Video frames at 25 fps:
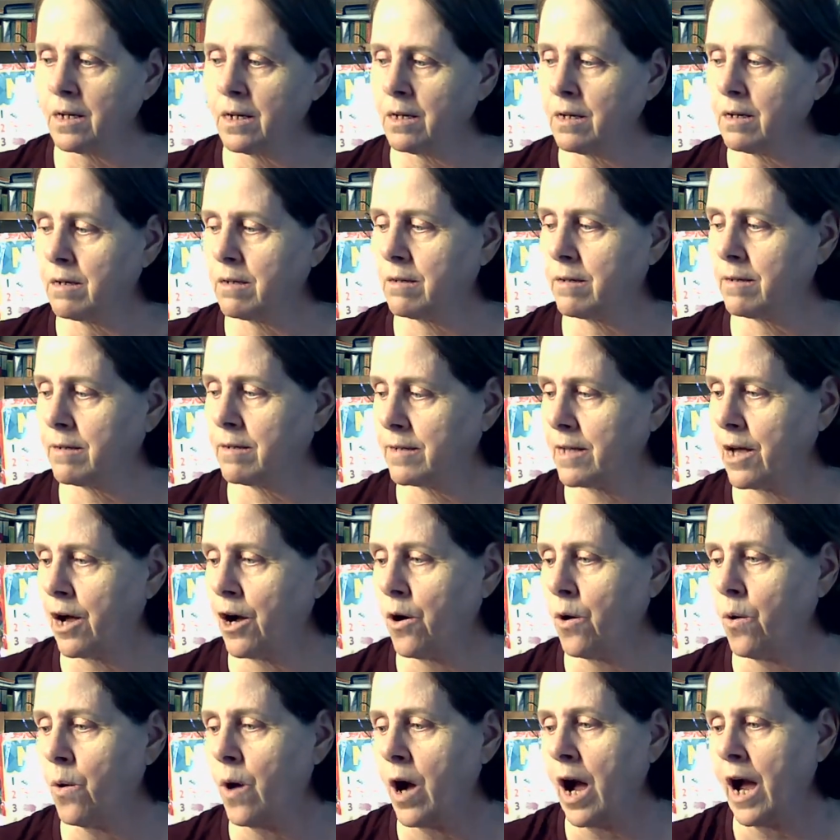
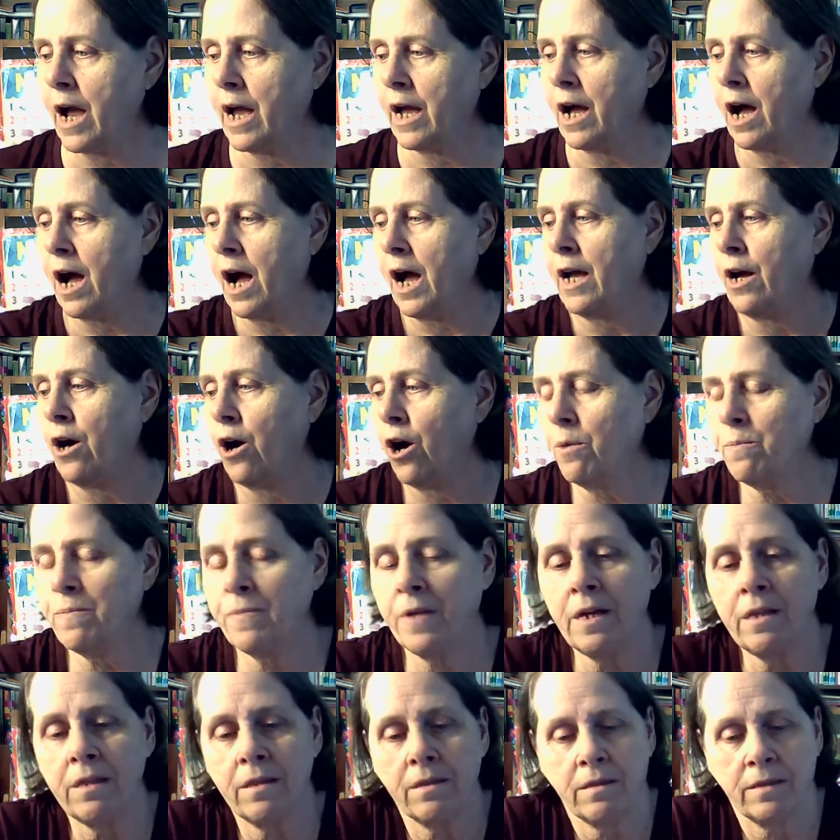So I hope
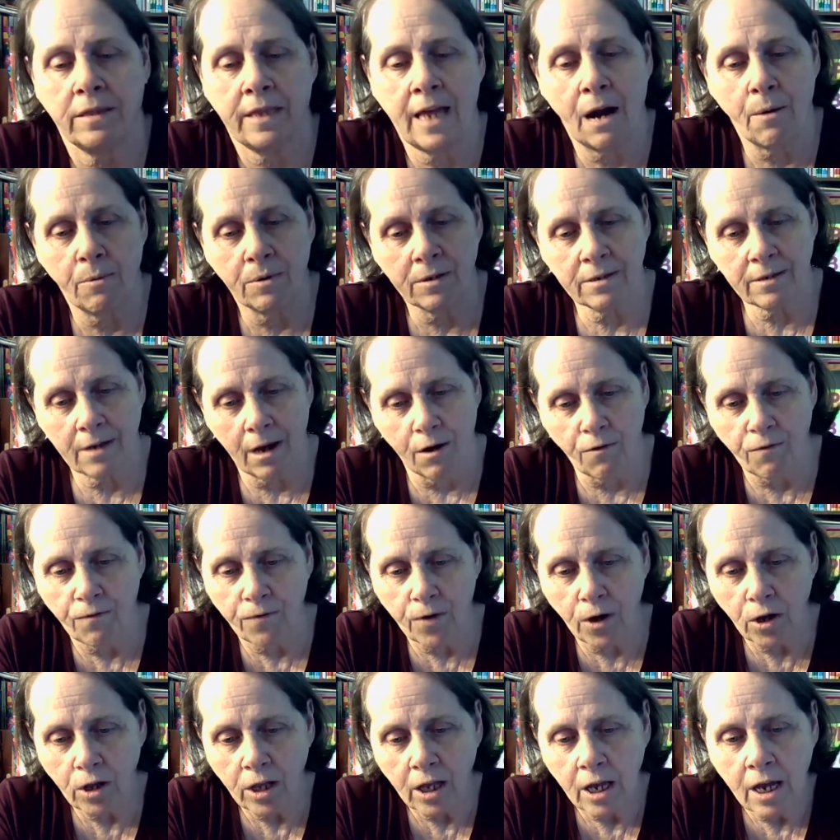that was
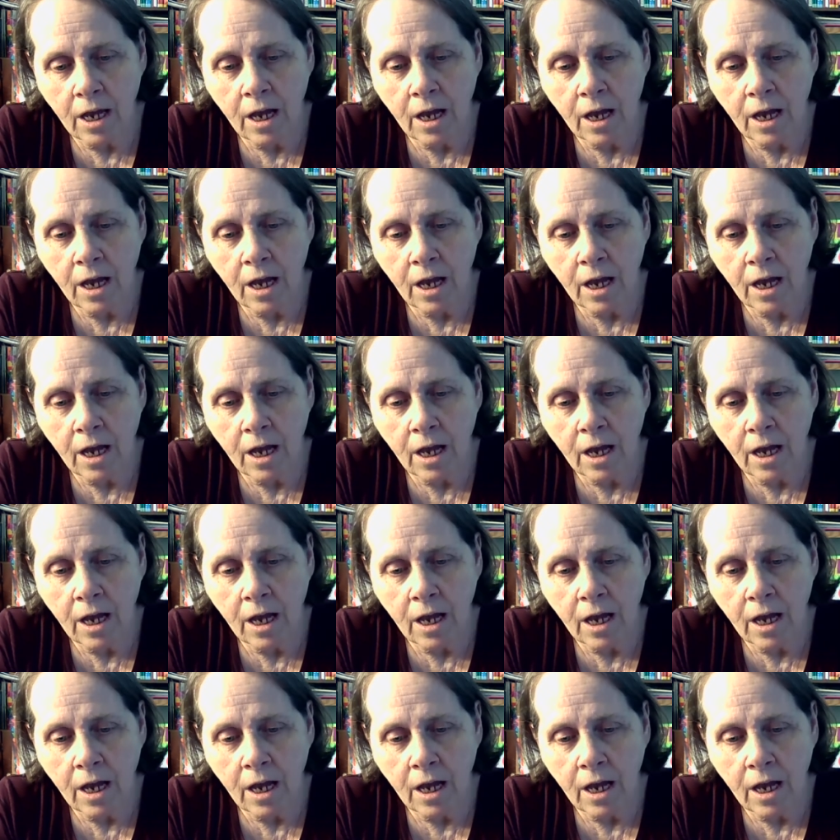helpful.